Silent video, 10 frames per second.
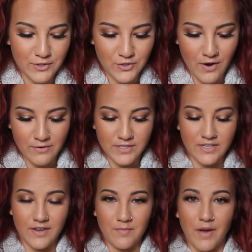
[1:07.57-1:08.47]
So I was
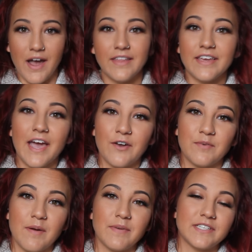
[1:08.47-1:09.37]
behind the counter
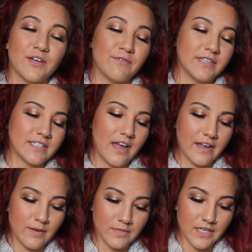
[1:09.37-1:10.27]
by myself, and this guy
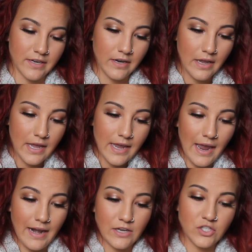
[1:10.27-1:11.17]
comes in
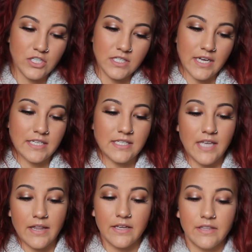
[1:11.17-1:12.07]
and he's just like
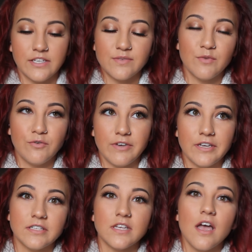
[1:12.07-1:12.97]
selling these
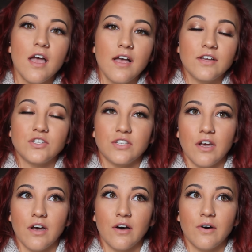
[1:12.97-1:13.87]
movies.
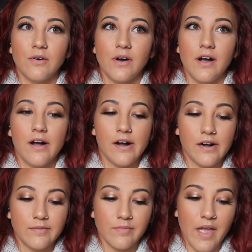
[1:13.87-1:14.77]
So
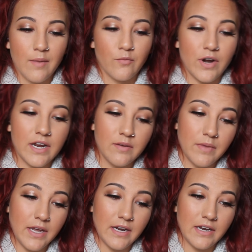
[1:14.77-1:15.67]
I'm bringing him
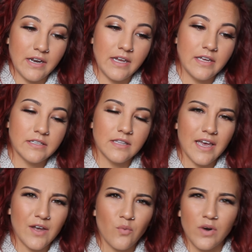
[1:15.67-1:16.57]
in, and he
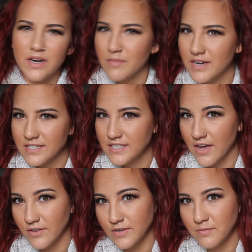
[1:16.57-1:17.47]
like wanted me to
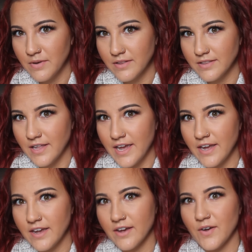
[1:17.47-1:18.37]
tell him
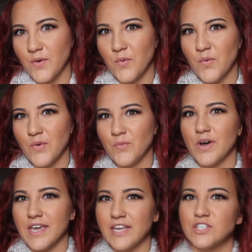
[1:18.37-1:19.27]
like
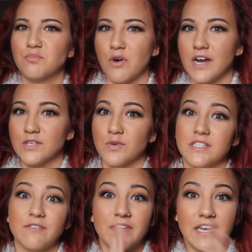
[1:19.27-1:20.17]
what each price
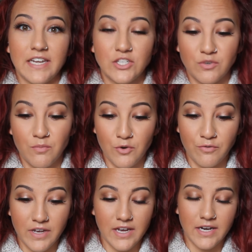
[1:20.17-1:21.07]
was of each
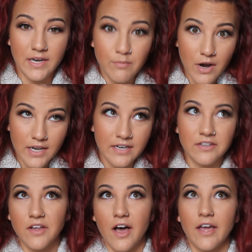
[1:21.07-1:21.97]
movie, and he brought in a
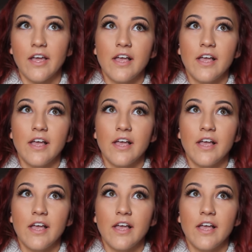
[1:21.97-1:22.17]
lot.